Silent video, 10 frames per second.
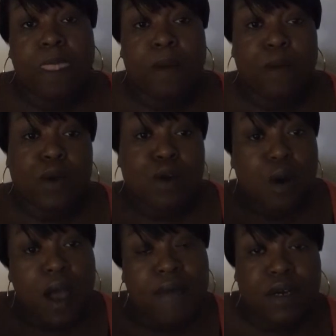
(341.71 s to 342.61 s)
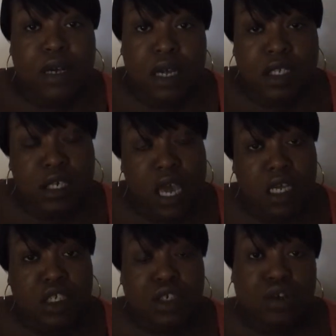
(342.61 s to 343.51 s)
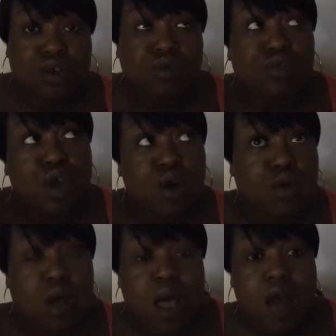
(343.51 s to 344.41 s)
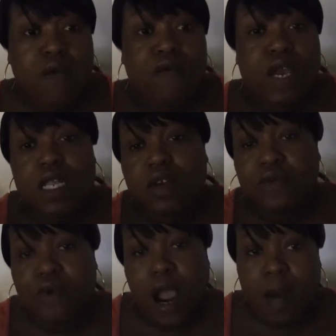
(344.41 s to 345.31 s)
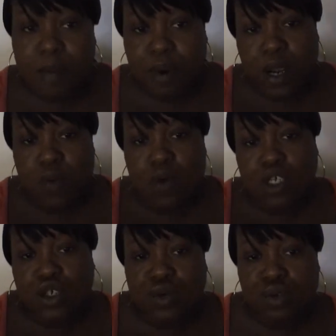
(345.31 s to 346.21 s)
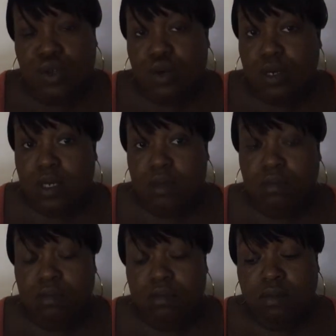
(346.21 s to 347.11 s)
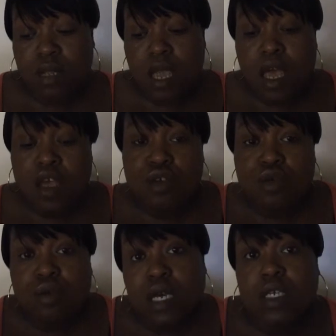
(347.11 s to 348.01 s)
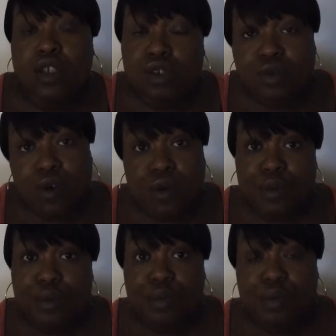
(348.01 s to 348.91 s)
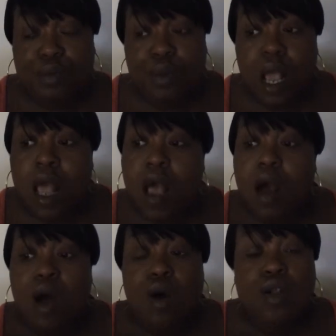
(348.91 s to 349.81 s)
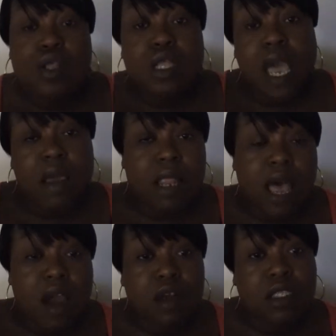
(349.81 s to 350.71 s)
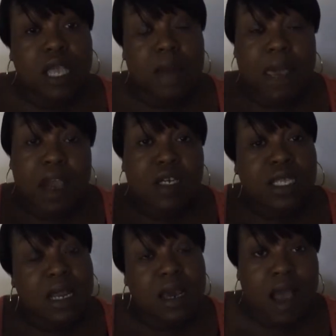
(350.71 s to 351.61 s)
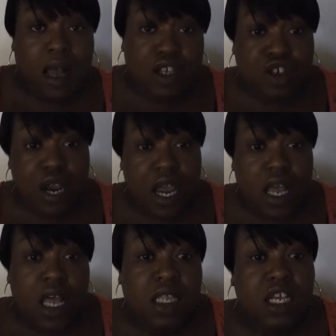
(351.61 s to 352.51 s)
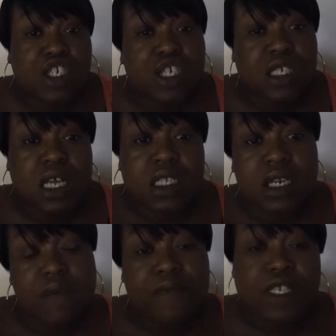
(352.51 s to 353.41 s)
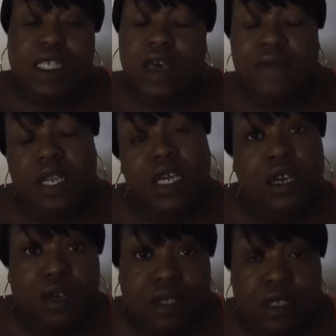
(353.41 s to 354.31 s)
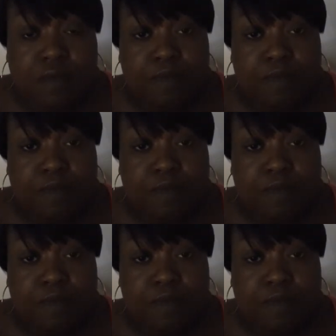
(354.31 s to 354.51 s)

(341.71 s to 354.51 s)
when you don't have a good education or you don't read the fine print in what you're doing, you get screwed. They made her sign a contract that she's under them for 7 years.